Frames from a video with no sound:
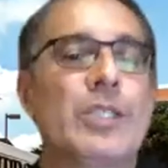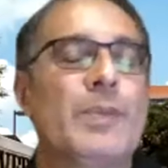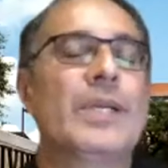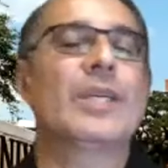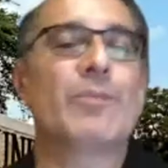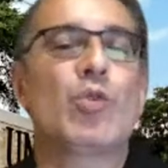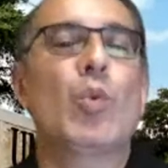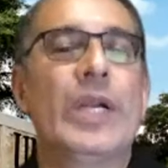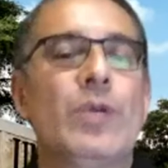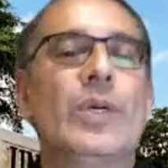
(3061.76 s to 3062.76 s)
picked up
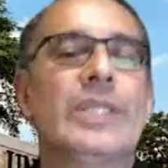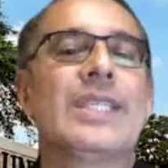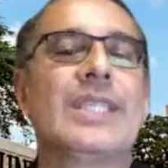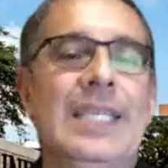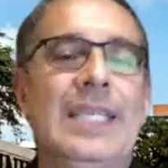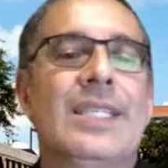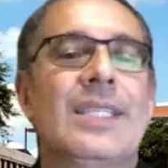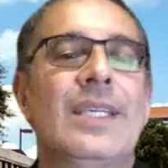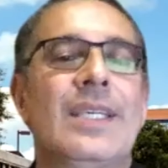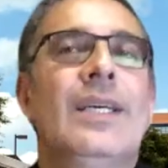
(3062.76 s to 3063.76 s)
21
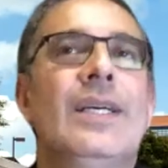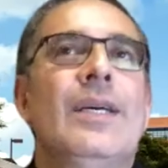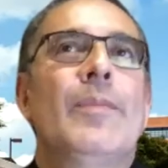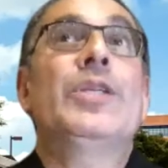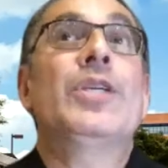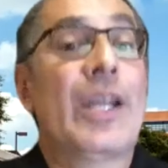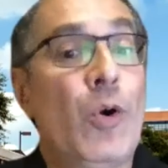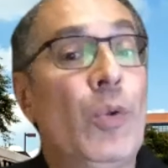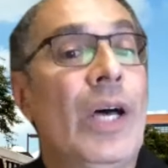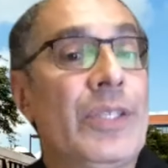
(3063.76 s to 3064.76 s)
seats, but you got to
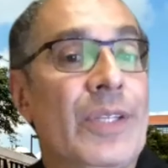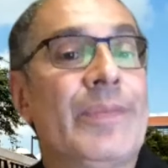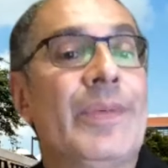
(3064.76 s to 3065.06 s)
hold on to them.